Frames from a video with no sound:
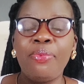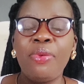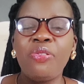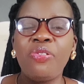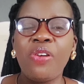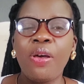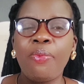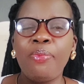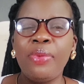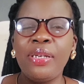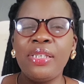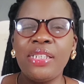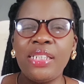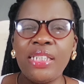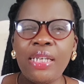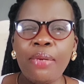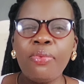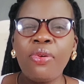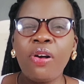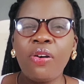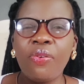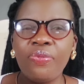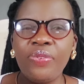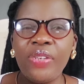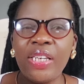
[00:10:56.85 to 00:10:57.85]
If you have been
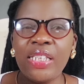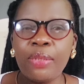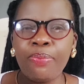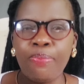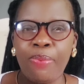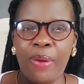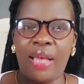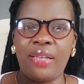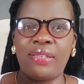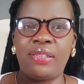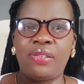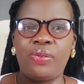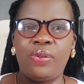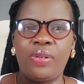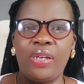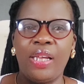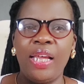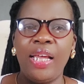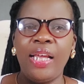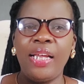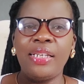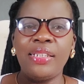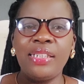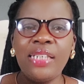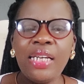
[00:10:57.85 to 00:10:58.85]
dreaming of this person,
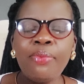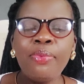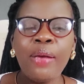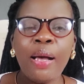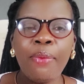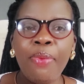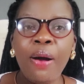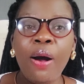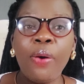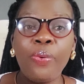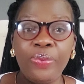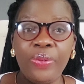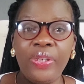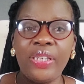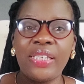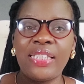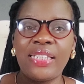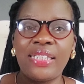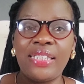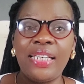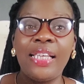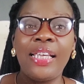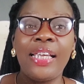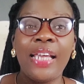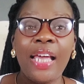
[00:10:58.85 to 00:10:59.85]
dream about this
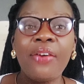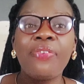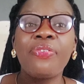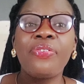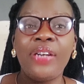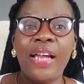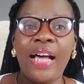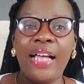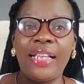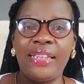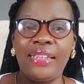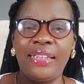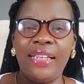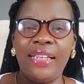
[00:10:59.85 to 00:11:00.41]
thing every now and